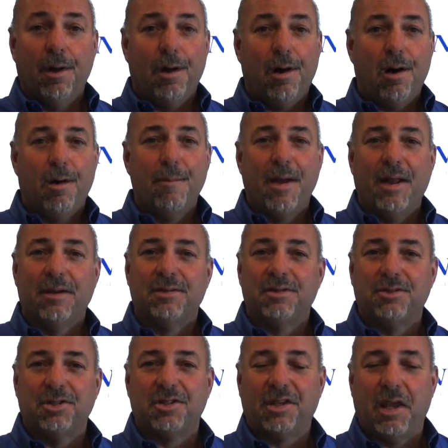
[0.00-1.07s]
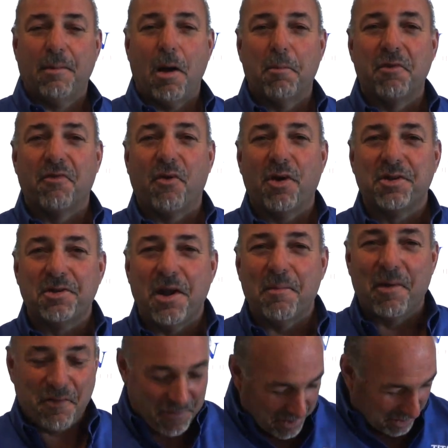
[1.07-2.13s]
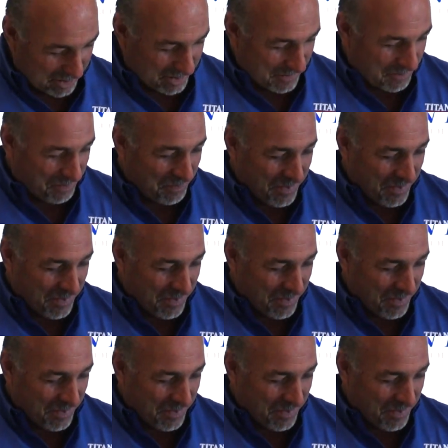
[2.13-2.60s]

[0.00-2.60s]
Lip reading: Oh man, it just came on before I snapped my fingers.